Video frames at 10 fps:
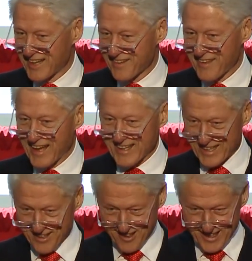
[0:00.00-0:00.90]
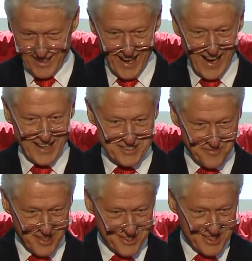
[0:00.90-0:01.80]
The ants
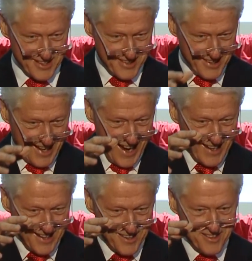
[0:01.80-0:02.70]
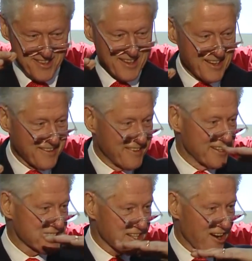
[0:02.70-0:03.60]
built an ant hill
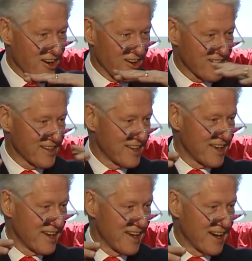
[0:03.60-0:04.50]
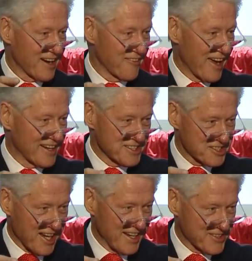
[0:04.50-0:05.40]
this tall around a
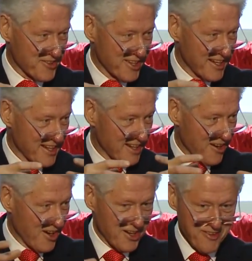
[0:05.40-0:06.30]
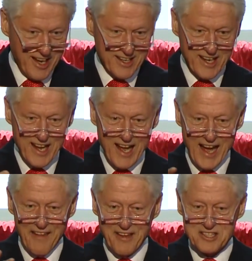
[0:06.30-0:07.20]
shade tree, all around it,
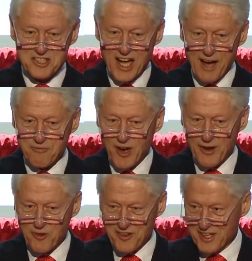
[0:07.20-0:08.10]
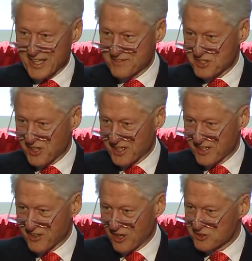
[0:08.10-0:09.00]
and they stopped right where the leaves started to
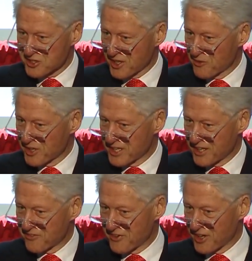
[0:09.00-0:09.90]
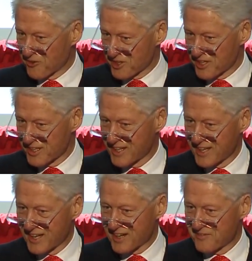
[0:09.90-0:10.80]
grow so they wouldn't interfere with the
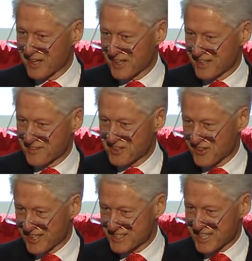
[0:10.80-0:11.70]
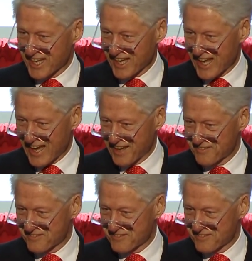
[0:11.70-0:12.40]
ability of the tree to stay alive.